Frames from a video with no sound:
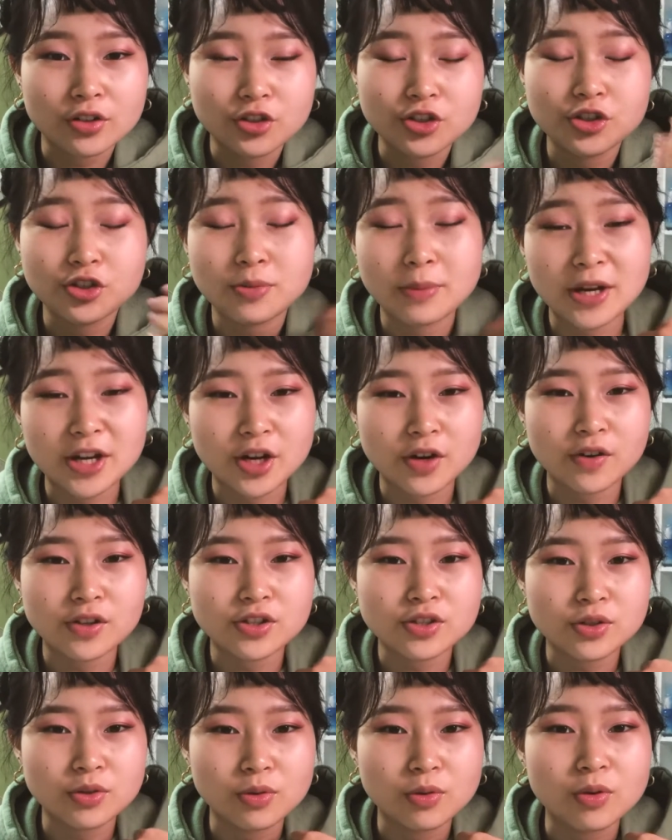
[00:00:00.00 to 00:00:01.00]
my current
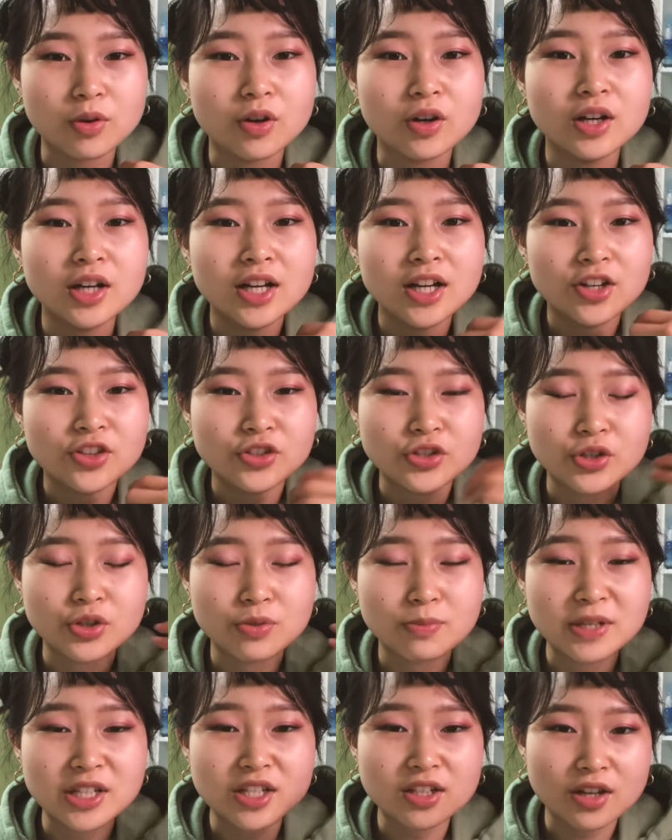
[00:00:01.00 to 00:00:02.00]
school to be
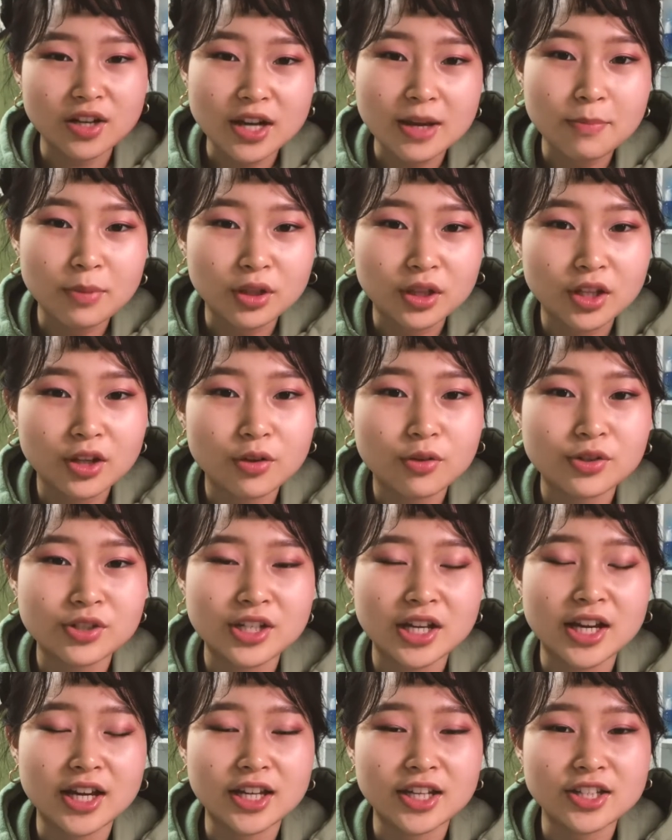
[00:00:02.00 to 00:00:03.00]
studying political
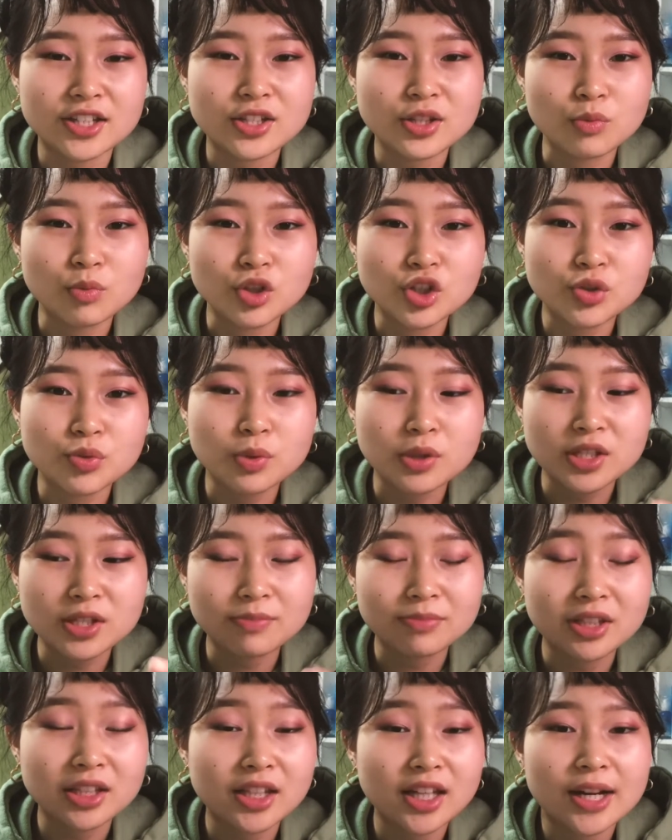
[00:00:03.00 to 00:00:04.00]
science, which was
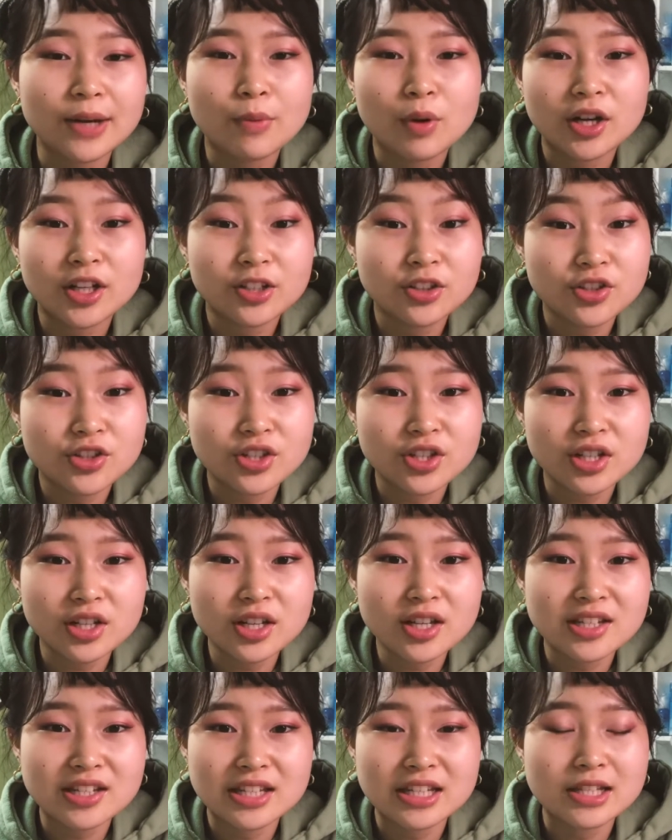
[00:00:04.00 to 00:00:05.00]
something that I wanted to study
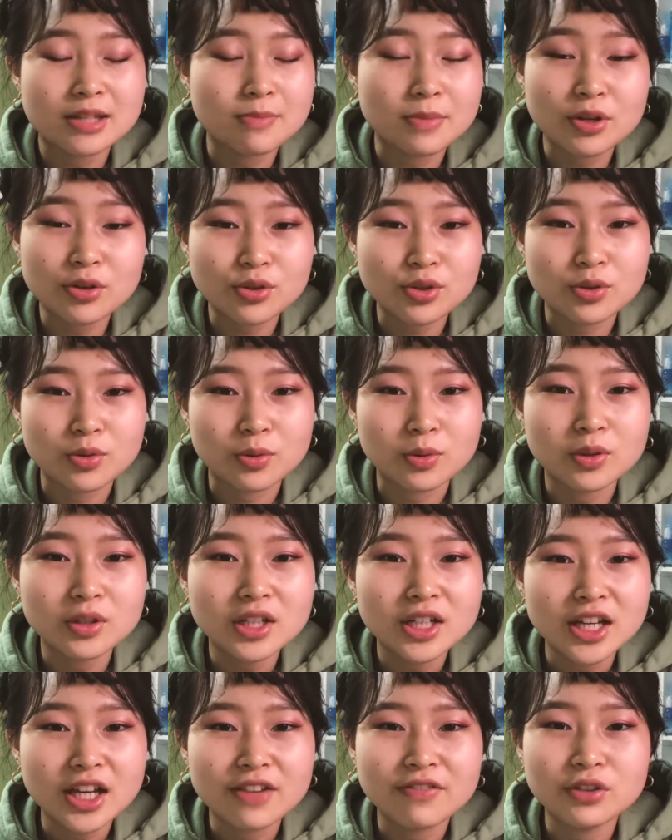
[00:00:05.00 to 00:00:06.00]
since middle school,
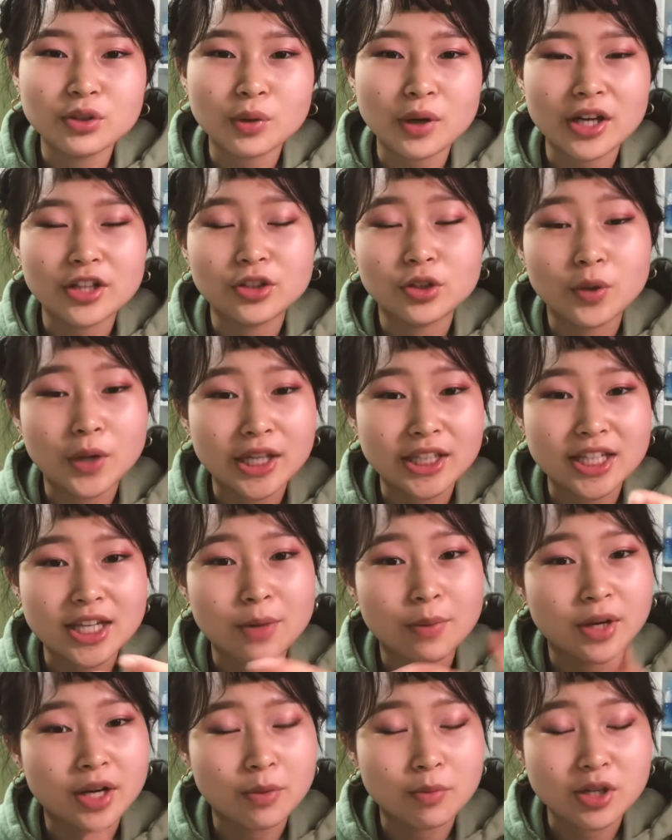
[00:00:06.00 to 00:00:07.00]
even though I had no idea
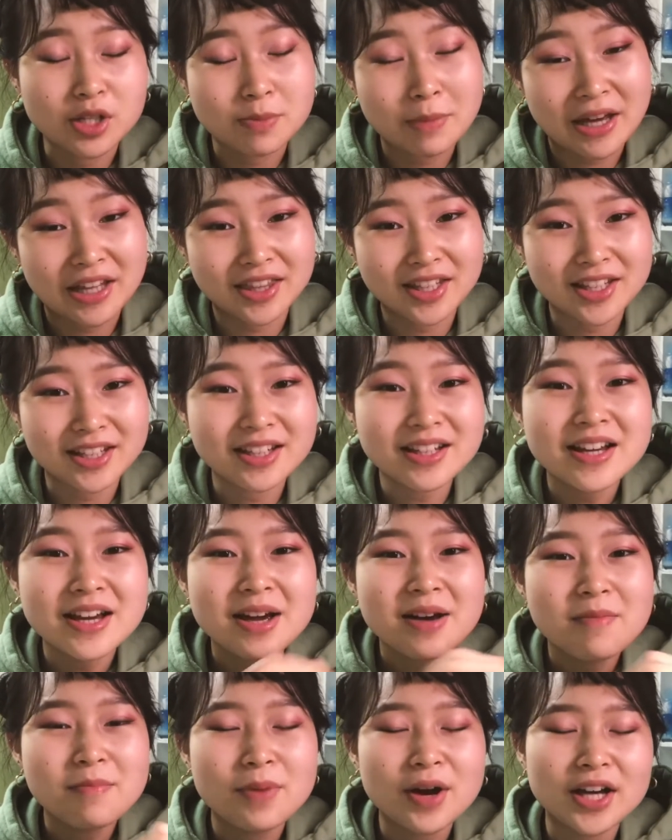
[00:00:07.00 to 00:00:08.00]
what it was back then.
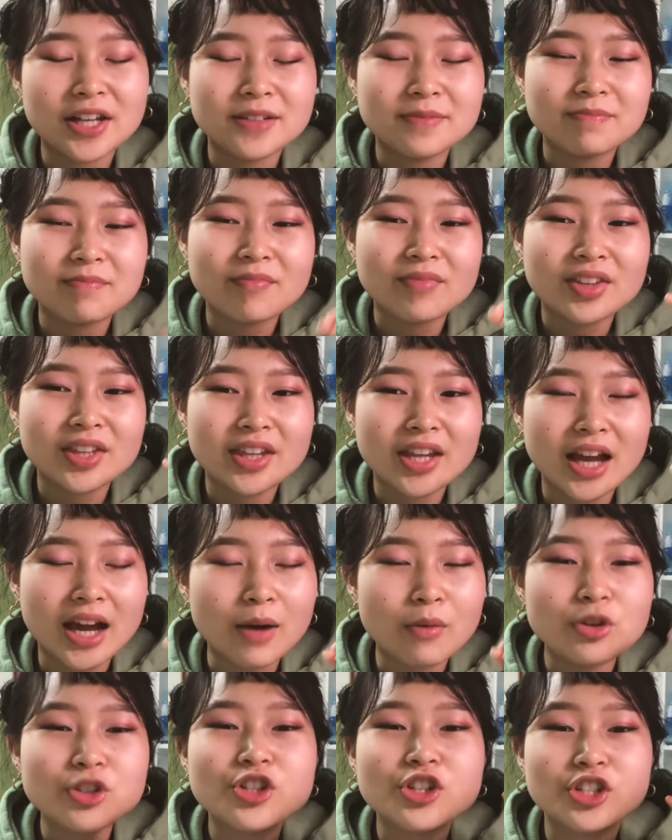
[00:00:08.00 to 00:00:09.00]
But I
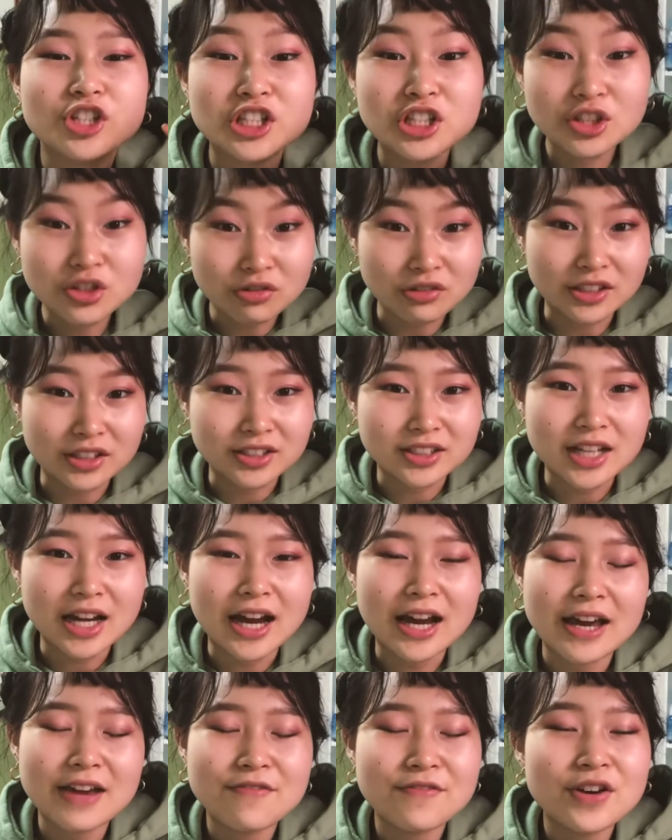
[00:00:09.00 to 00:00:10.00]
was just thrilled.
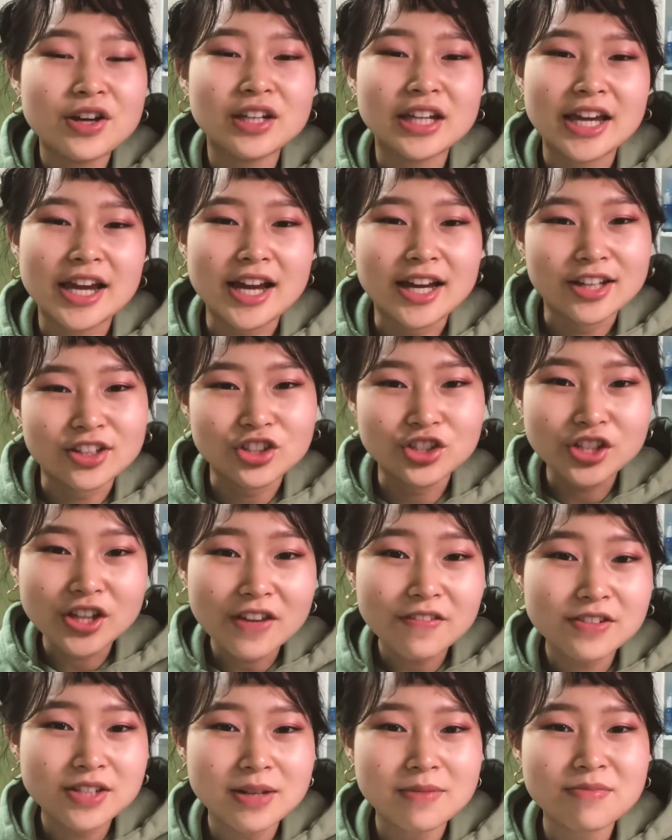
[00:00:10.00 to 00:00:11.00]
I felt like I achieved
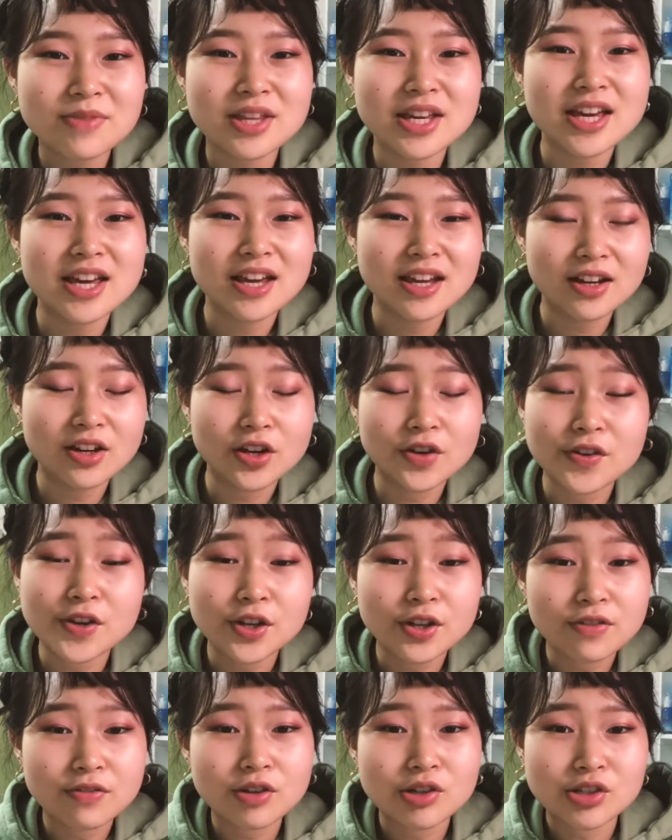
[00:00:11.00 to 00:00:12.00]
something. Korea
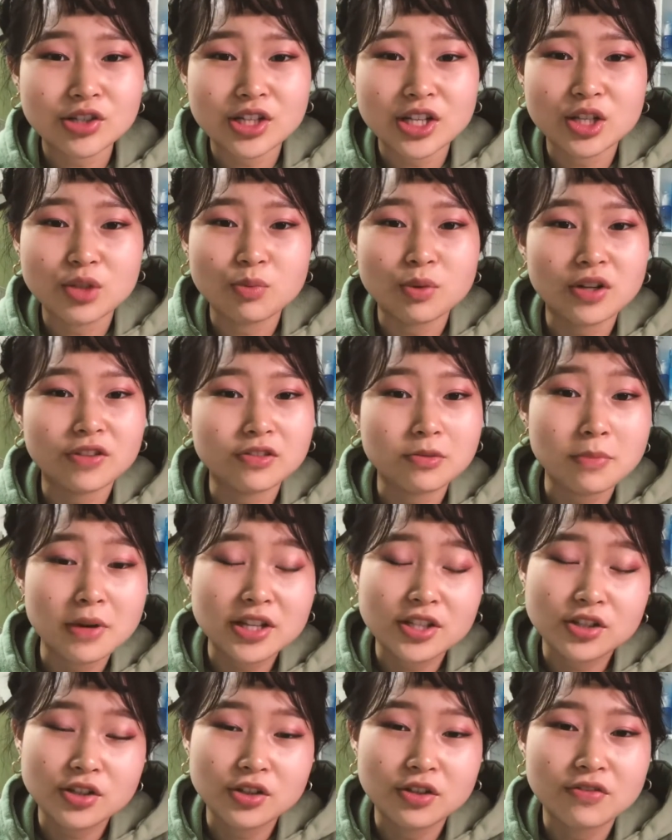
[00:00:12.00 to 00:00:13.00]
University is one of the
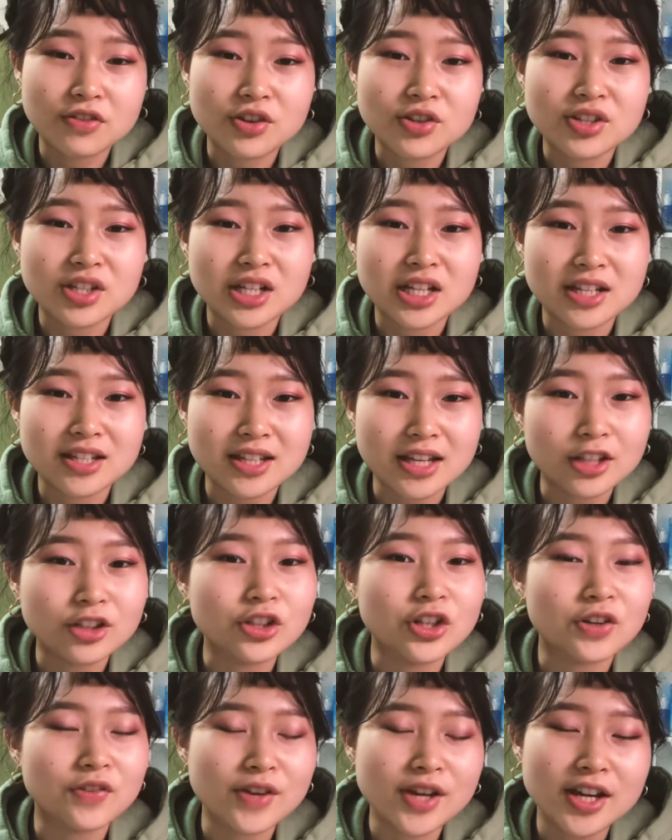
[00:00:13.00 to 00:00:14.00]
best universities in
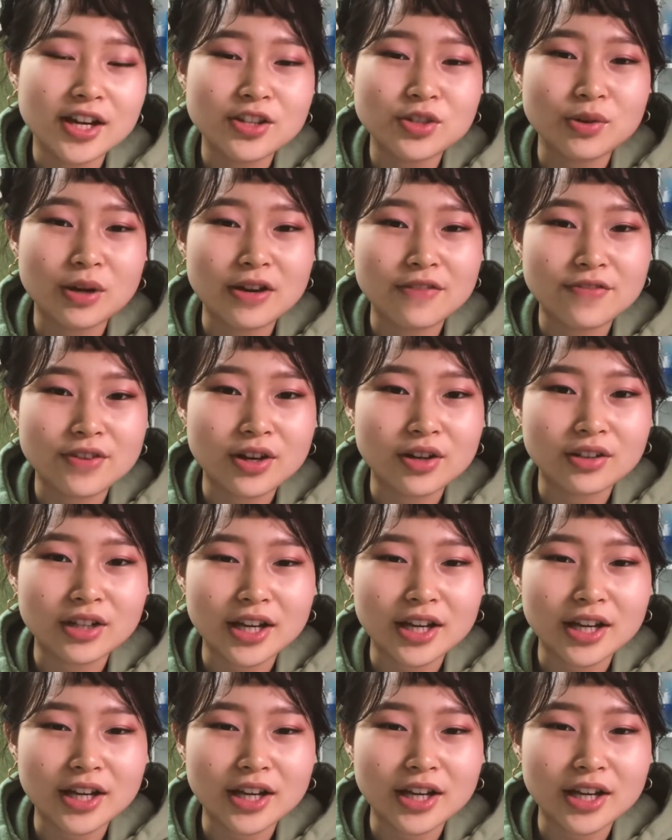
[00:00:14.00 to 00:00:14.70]
Korea, so I feel